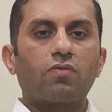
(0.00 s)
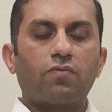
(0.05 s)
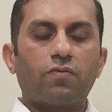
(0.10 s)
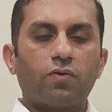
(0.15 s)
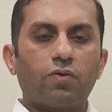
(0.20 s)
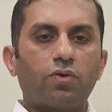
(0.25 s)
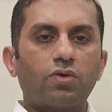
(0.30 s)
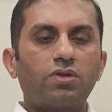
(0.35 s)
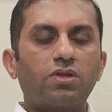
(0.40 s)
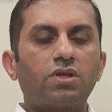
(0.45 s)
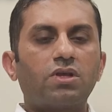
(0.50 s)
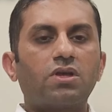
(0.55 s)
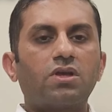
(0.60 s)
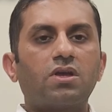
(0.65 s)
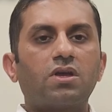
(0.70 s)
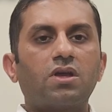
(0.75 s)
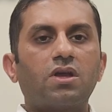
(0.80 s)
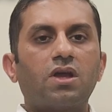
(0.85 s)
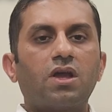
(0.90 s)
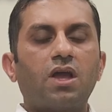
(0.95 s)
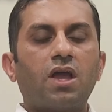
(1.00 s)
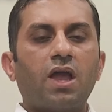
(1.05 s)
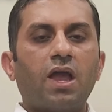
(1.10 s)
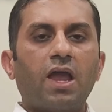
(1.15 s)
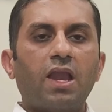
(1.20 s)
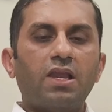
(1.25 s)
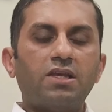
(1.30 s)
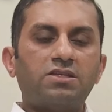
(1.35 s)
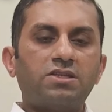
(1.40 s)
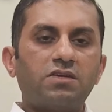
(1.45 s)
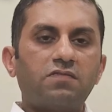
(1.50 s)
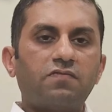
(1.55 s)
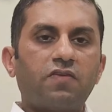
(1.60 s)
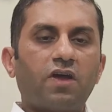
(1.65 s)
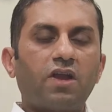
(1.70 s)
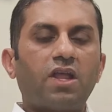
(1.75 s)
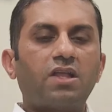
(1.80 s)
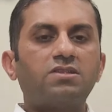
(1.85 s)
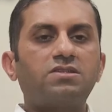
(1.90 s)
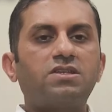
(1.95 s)
Fourth, illicit
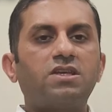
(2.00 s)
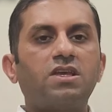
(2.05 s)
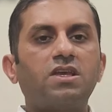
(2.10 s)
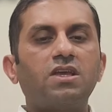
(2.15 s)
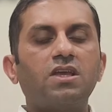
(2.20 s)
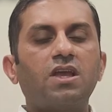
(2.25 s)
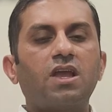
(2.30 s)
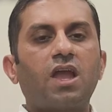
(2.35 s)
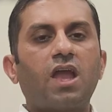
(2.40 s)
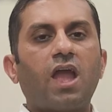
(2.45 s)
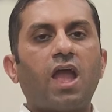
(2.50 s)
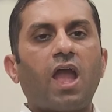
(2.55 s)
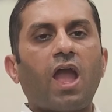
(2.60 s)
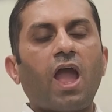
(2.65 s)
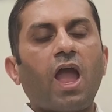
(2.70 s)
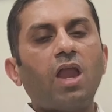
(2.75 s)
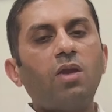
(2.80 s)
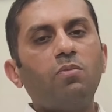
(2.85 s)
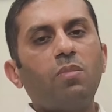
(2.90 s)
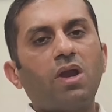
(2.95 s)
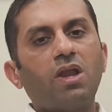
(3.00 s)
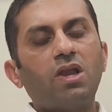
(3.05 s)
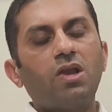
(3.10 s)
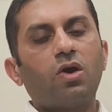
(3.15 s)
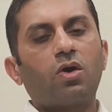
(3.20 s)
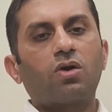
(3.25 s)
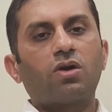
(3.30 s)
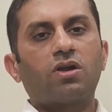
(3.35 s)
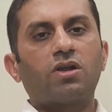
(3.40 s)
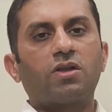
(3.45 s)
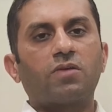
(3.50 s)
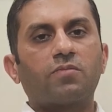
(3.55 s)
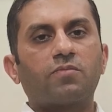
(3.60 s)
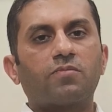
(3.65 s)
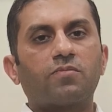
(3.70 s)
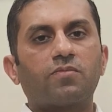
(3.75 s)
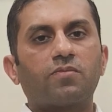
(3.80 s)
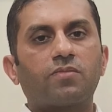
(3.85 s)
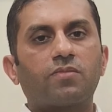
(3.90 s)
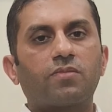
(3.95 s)
financing and money laundering.